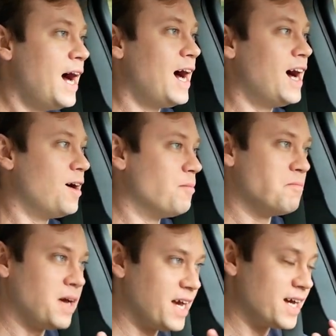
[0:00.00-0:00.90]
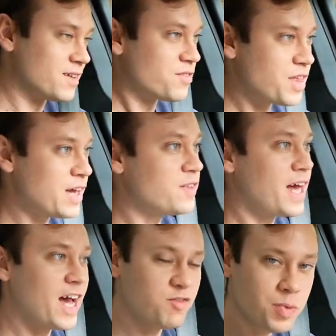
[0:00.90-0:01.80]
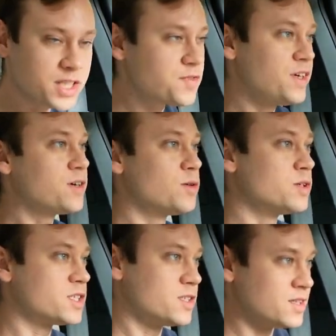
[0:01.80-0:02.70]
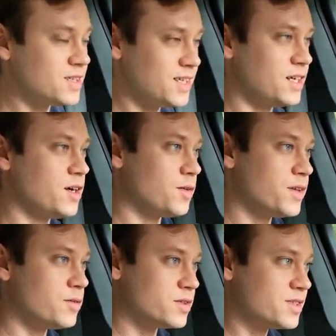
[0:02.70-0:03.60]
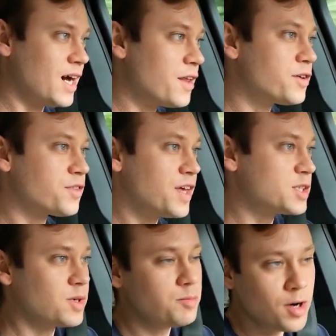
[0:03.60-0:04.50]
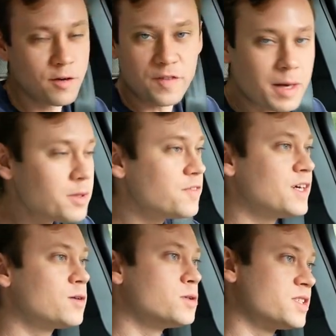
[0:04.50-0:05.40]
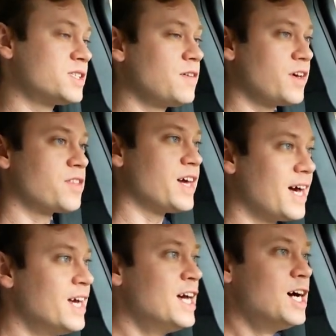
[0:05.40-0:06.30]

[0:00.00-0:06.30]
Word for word: Um, and thankfully, I have press vehicles, and you know there was other things we could borrow, family vehicles and stuff like that.